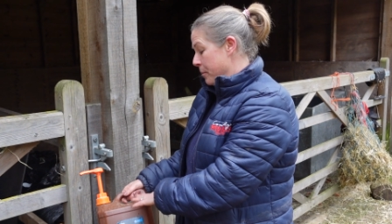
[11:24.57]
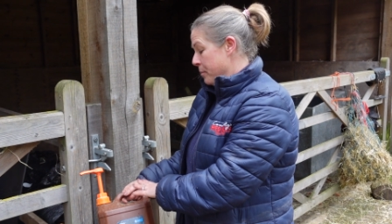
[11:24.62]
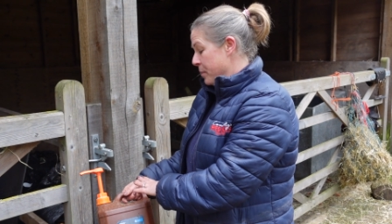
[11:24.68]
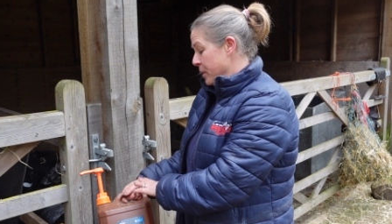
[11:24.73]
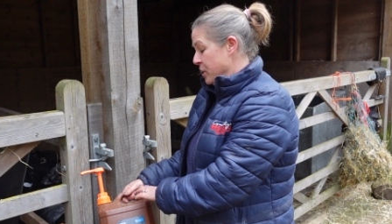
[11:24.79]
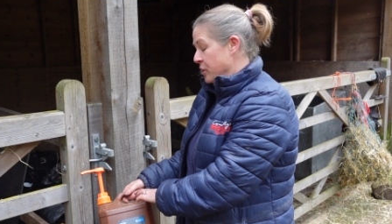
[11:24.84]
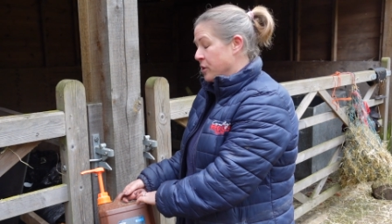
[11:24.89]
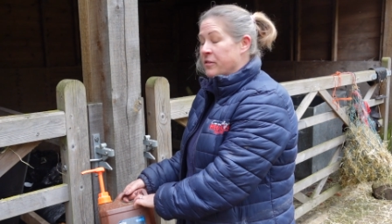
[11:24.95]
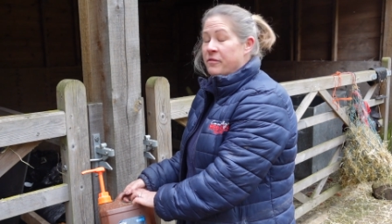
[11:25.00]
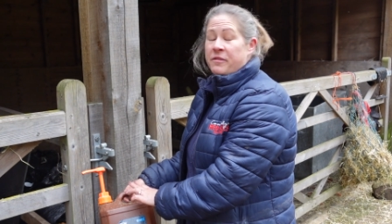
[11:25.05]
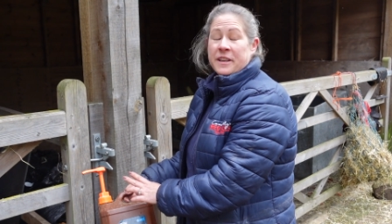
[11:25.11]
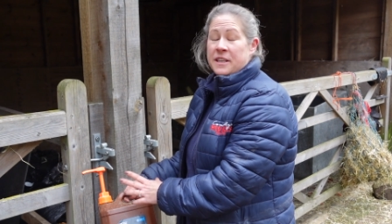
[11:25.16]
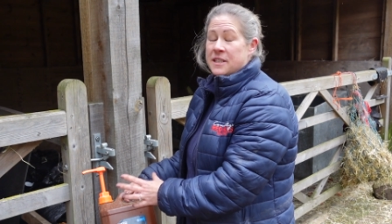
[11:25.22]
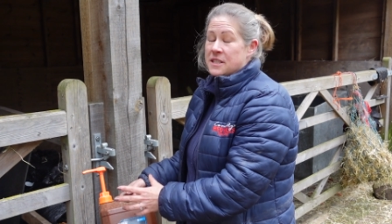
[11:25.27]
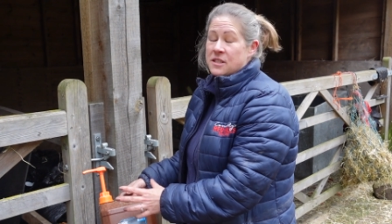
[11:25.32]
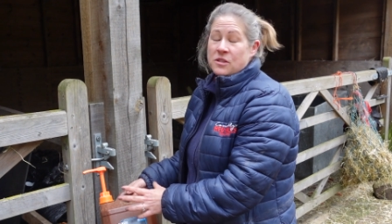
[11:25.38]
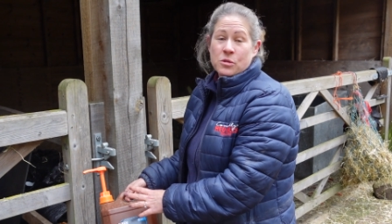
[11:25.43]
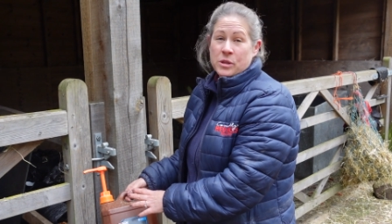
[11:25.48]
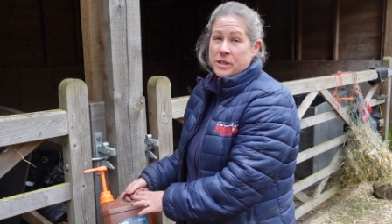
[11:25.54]
But you can feed
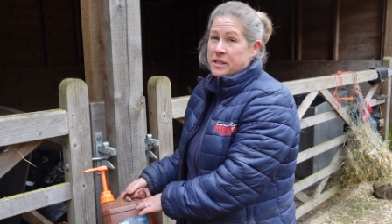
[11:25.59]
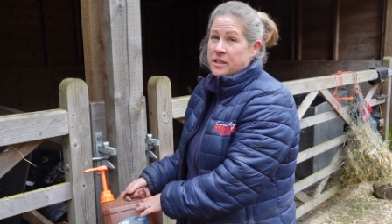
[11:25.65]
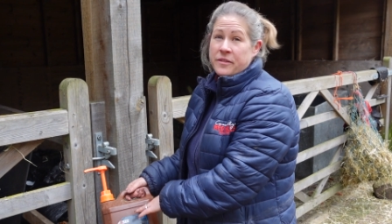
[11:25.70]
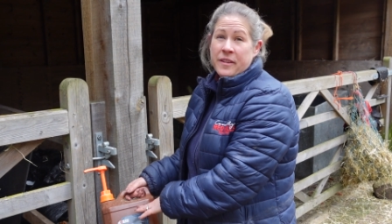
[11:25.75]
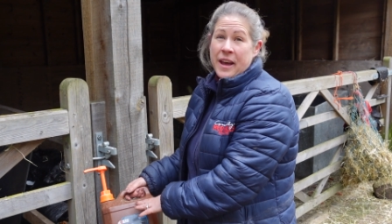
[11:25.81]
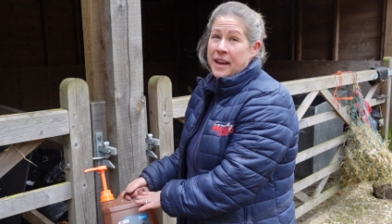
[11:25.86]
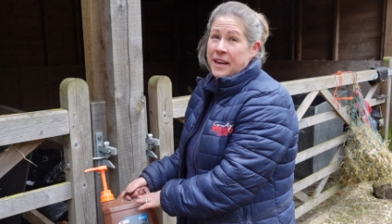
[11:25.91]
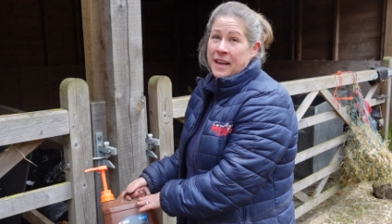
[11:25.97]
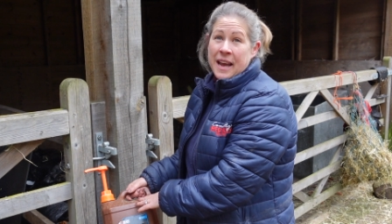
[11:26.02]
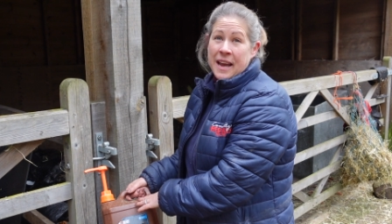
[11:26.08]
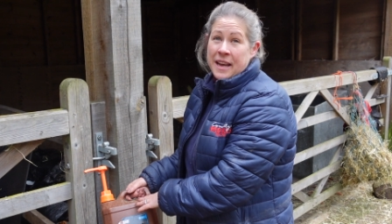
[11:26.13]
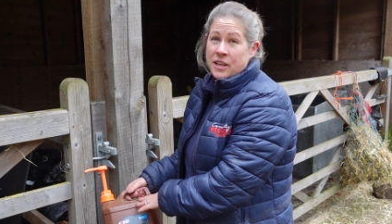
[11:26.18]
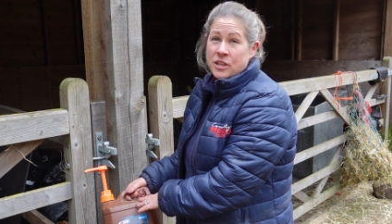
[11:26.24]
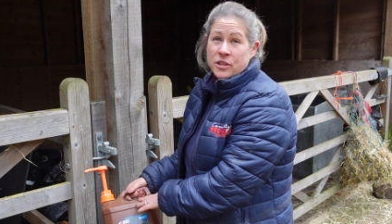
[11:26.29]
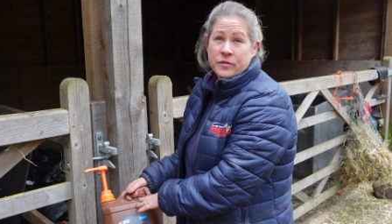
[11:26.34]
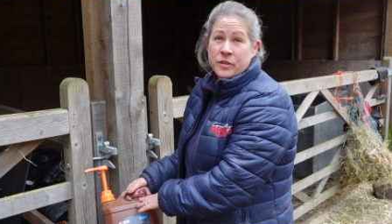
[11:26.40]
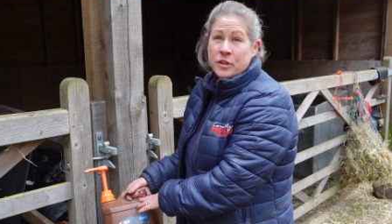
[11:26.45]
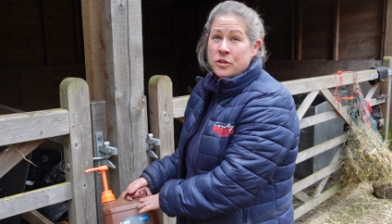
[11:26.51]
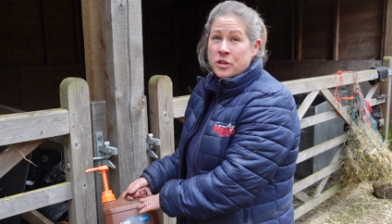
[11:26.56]
it to horses of any age
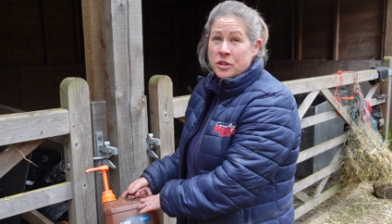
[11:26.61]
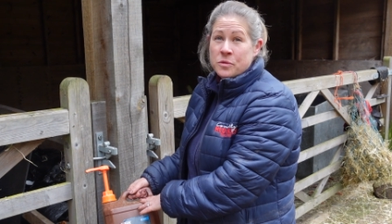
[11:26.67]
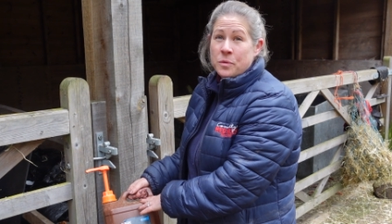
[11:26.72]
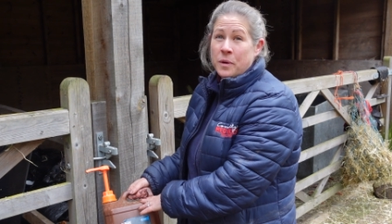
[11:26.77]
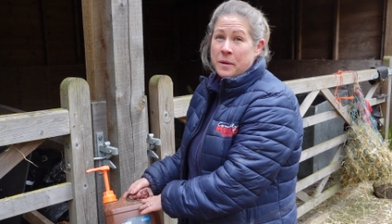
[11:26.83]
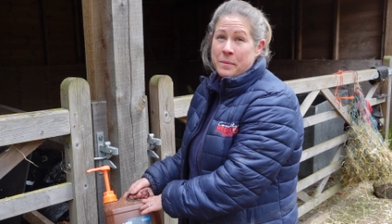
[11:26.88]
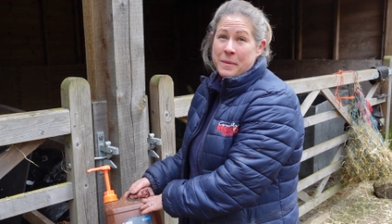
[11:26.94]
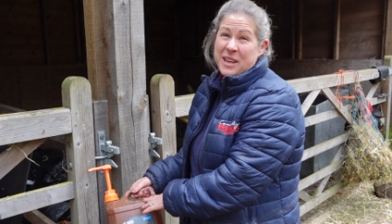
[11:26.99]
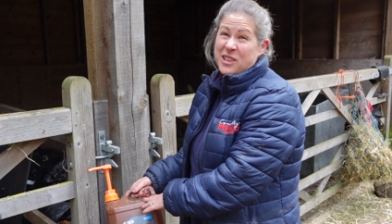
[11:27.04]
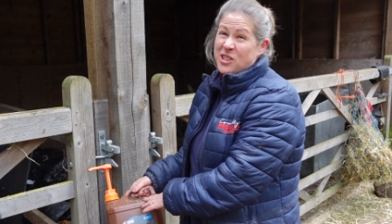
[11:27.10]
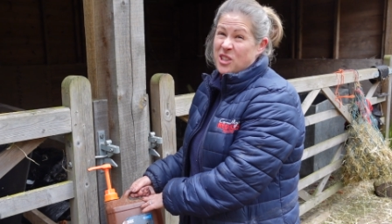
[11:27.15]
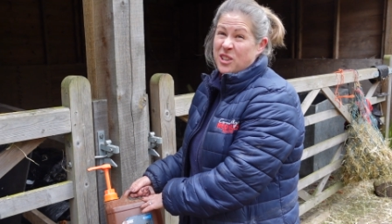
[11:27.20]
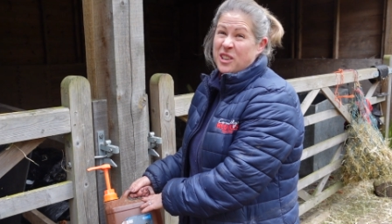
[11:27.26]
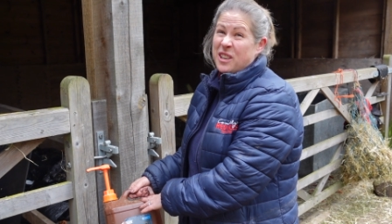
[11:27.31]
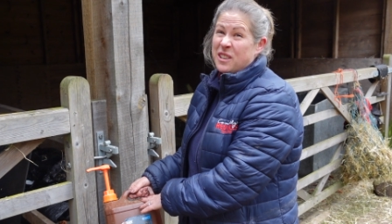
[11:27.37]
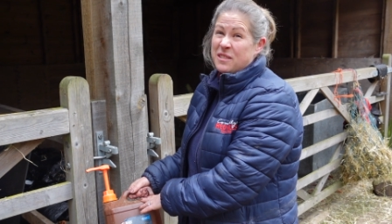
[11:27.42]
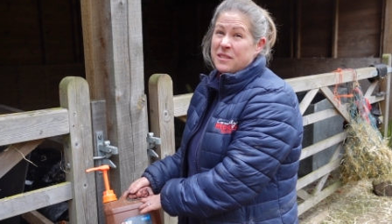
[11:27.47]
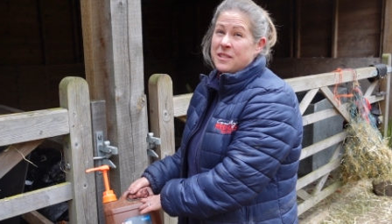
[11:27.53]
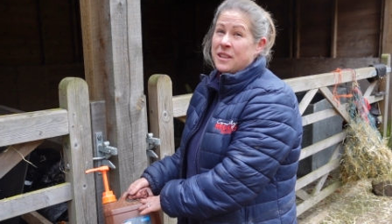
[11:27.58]
if you just want to make sure
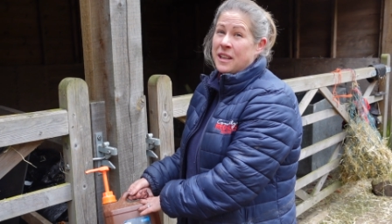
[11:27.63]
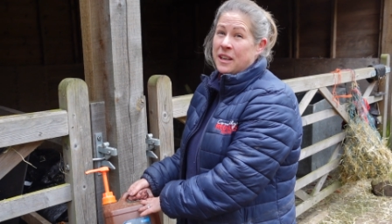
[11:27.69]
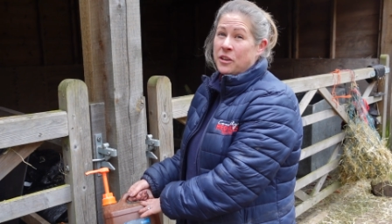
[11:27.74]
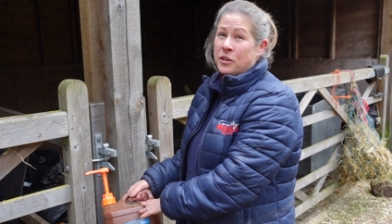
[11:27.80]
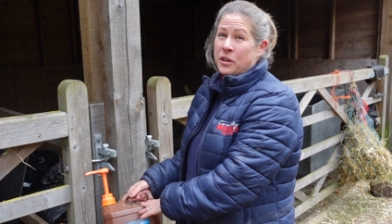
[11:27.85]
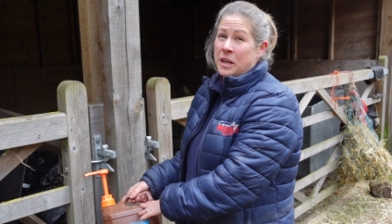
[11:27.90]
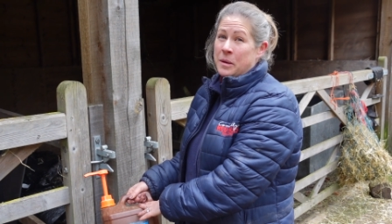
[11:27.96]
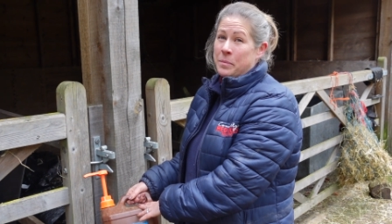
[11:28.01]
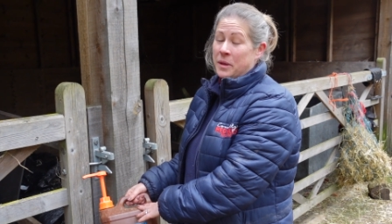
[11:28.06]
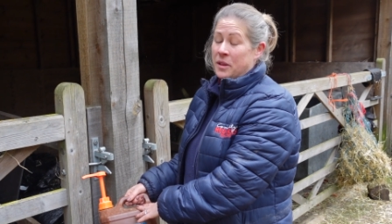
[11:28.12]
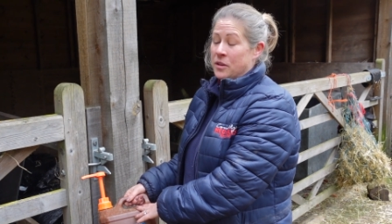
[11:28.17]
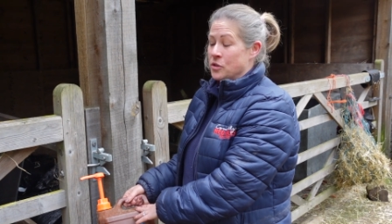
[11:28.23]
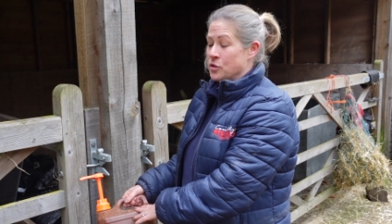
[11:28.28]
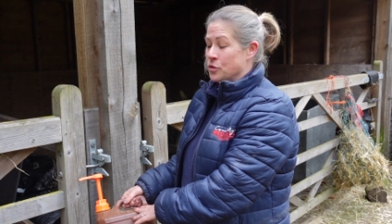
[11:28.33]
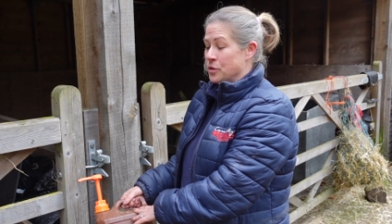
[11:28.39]
that you're keeping their joints.